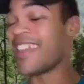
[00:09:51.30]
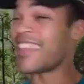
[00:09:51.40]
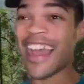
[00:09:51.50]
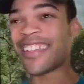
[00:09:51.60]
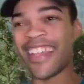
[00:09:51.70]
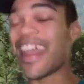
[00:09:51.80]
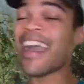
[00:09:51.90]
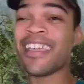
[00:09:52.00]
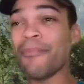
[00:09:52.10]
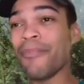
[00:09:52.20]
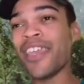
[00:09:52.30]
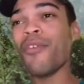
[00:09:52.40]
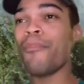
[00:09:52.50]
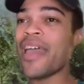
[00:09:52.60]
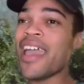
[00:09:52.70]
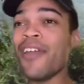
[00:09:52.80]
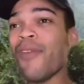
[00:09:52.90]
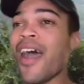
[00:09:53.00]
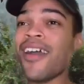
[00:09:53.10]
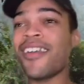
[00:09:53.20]
And I said, I can make your bed
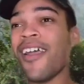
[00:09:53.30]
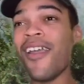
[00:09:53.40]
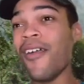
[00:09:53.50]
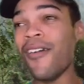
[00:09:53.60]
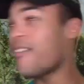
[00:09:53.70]
rock, girl.